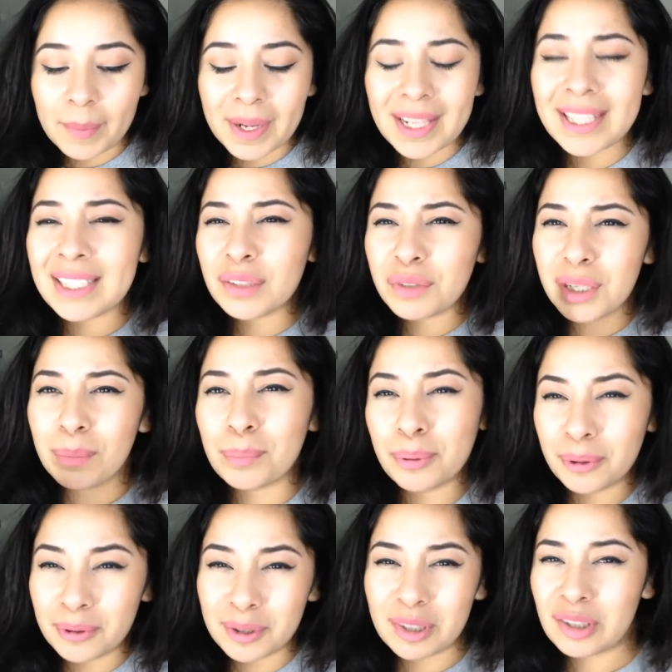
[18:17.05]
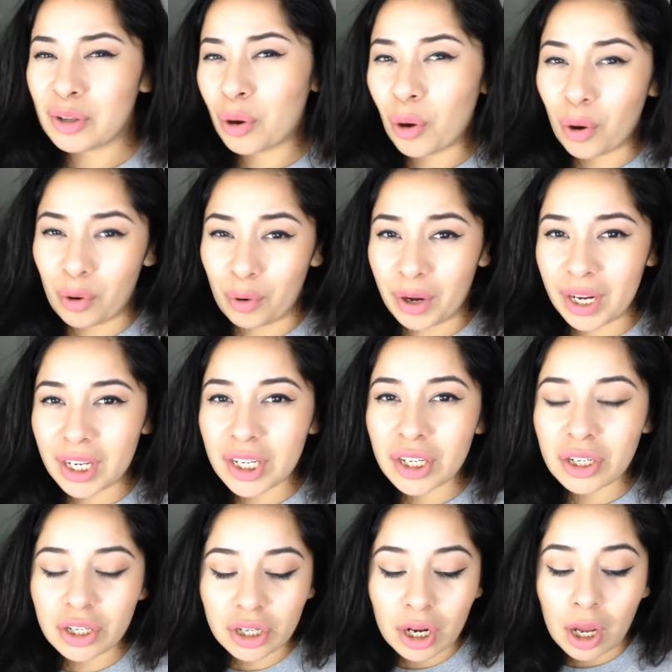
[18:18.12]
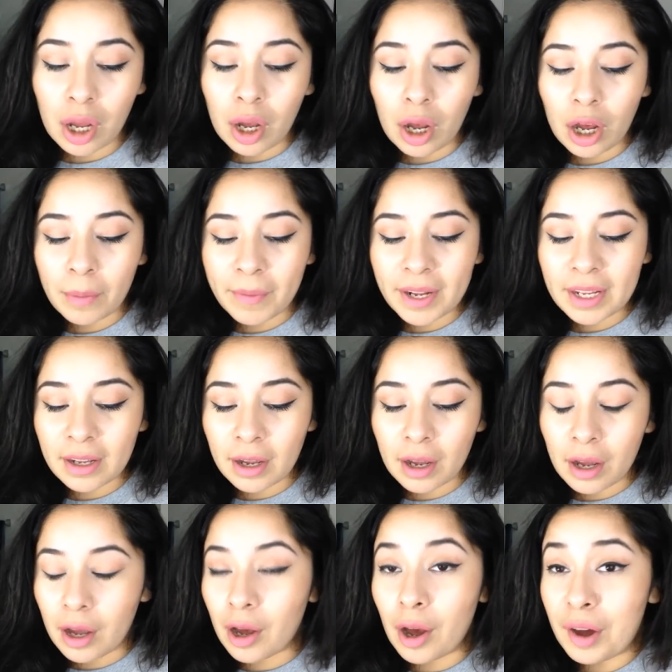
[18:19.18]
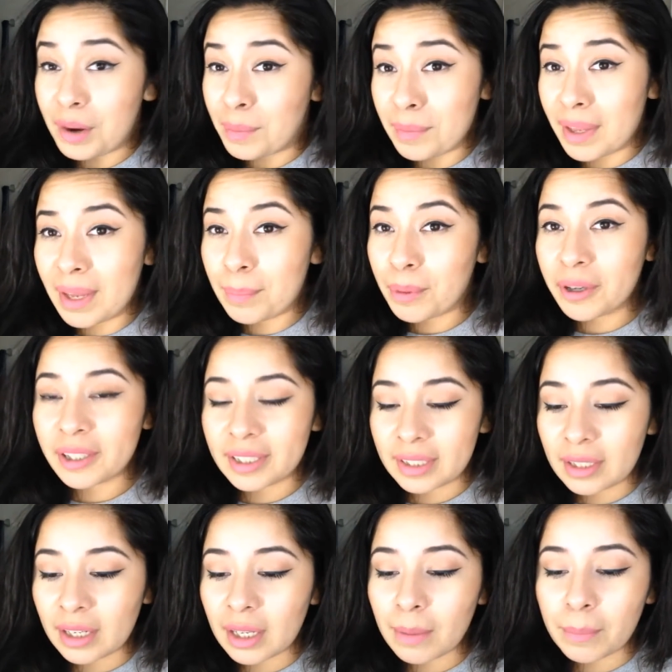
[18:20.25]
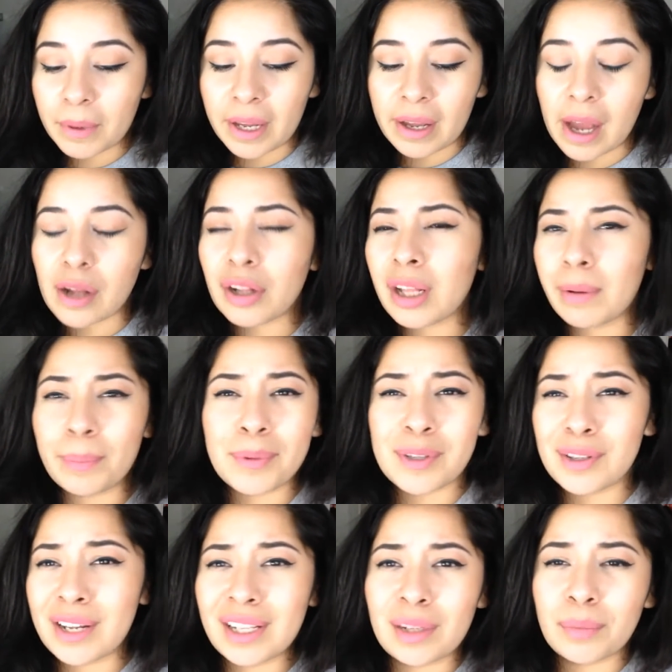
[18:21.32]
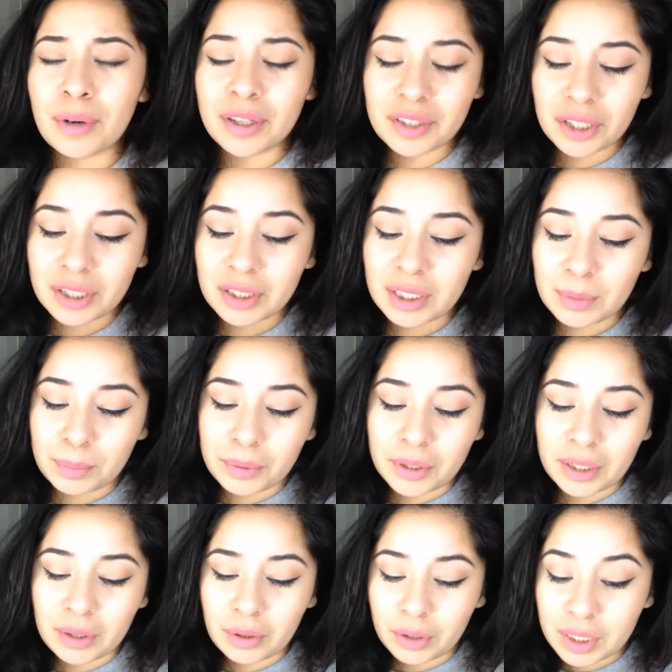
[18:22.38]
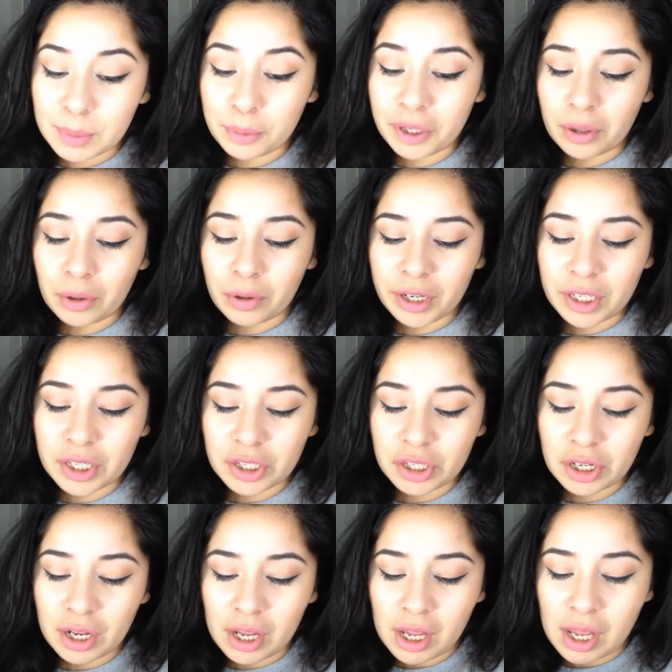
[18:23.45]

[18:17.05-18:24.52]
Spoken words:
It doesn't really post so orange on me personally, but I know a lot of people don't like the bronzer because it's pretty orange.